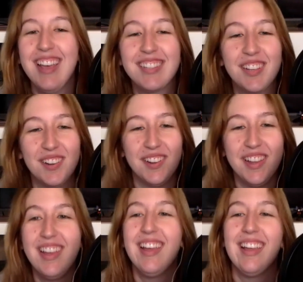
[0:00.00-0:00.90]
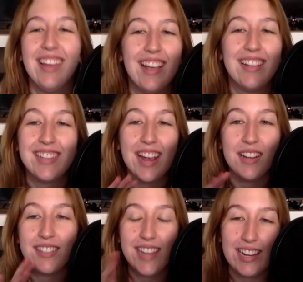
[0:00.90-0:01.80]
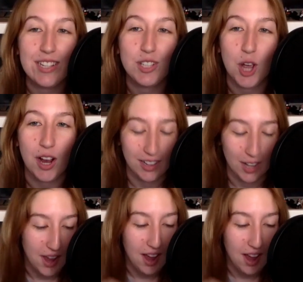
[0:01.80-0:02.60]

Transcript: So yeah, Stan didn't talk a lot.